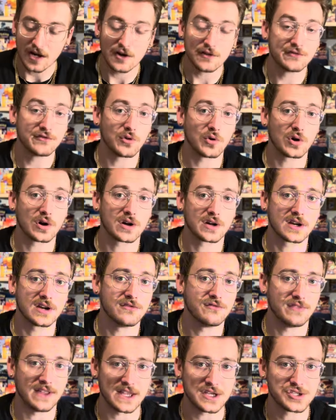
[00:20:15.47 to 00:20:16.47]
for
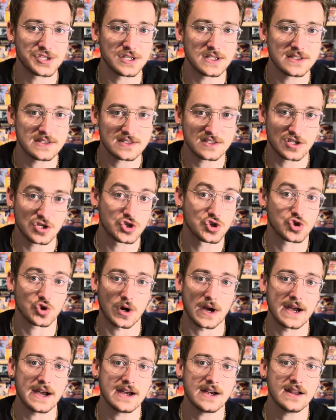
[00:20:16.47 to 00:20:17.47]
conventions to
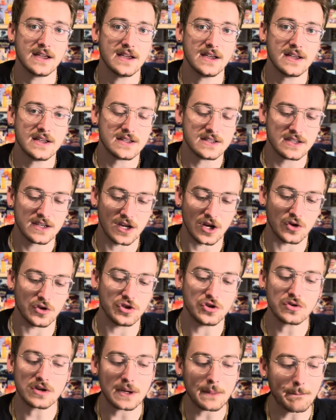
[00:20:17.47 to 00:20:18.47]
trade. You know,
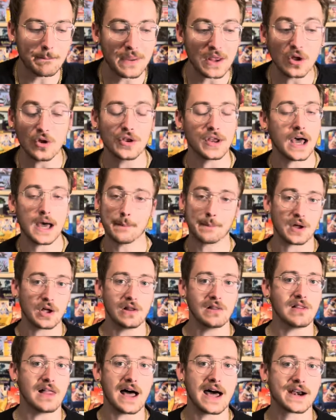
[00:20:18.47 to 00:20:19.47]
you can build up a
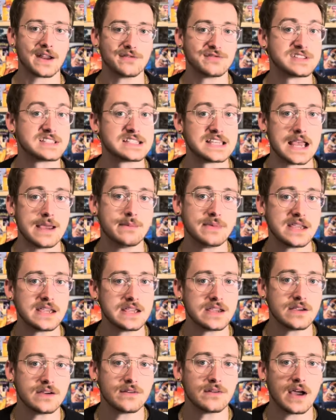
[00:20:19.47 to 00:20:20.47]
lot of
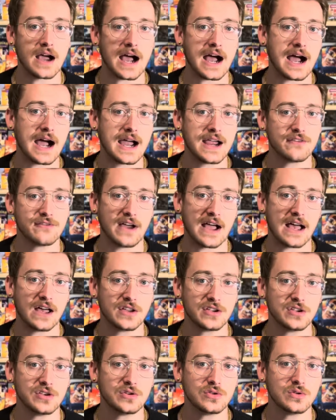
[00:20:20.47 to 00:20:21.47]
semi-high
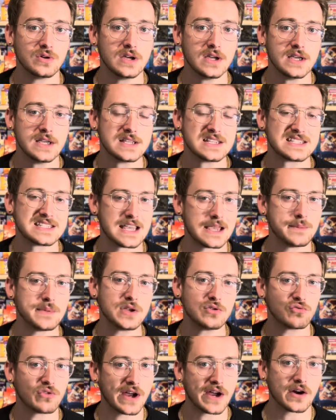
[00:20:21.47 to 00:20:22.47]
value,
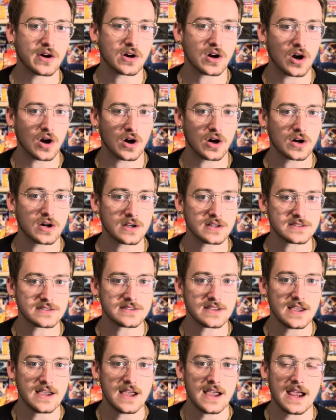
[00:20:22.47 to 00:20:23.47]
semi-rare
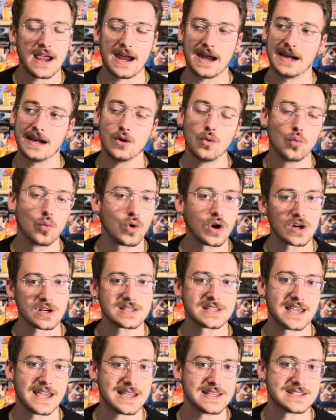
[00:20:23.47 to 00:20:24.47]
cards. And
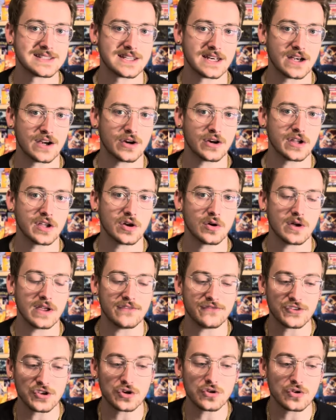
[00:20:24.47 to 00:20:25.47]
worst case scenario,
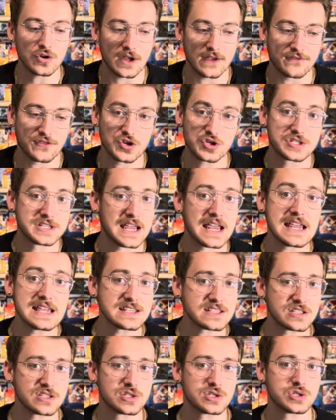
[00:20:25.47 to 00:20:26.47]
if your
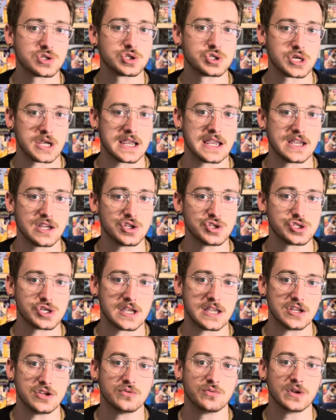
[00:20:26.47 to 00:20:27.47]
tastes change
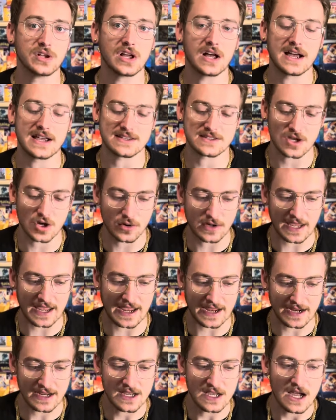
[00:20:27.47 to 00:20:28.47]
and you realize,
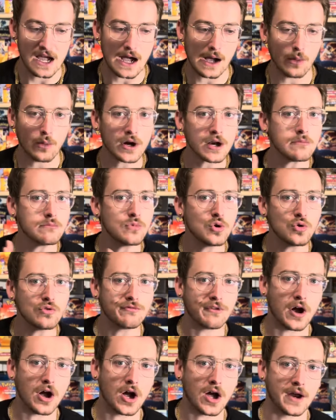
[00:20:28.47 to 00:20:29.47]
okay, I want to move
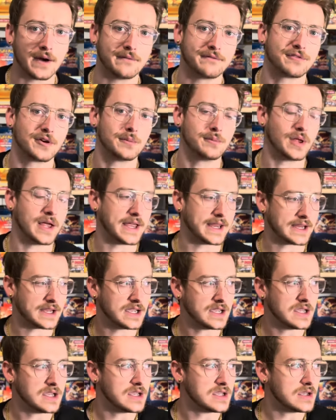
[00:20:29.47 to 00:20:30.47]
on from like
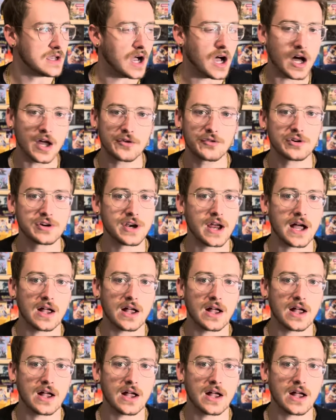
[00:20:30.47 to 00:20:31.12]
$100, $200,